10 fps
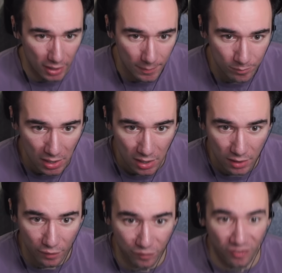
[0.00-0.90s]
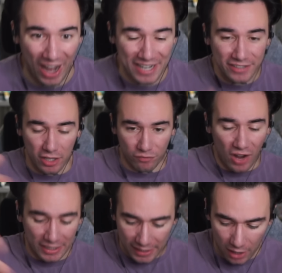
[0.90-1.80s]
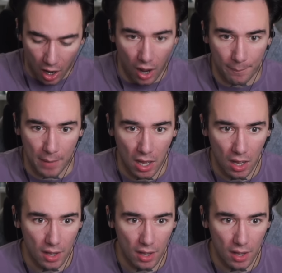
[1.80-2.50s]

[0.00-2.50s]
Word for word: Fighting the fucking, um,